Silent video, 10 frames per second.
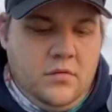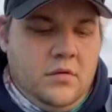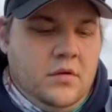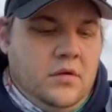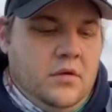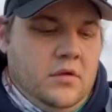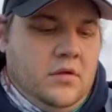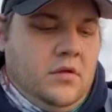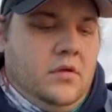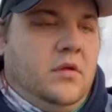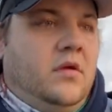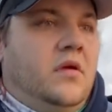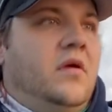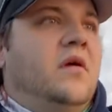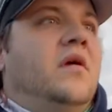
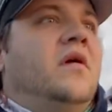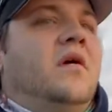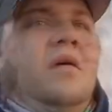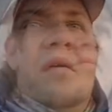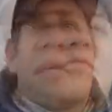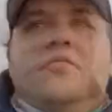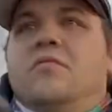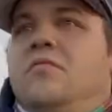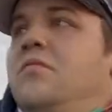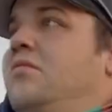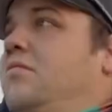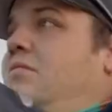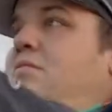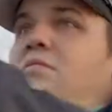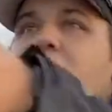
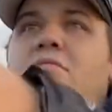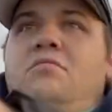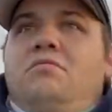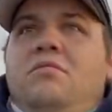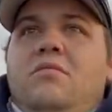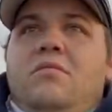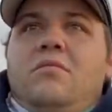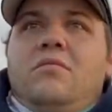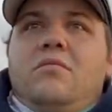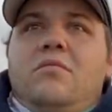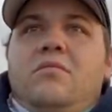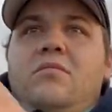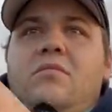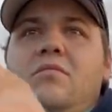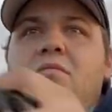
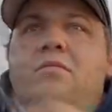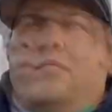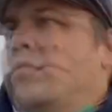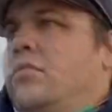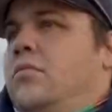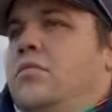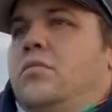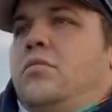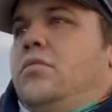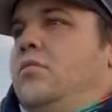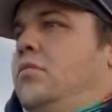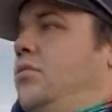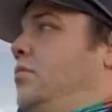Nobody speaks.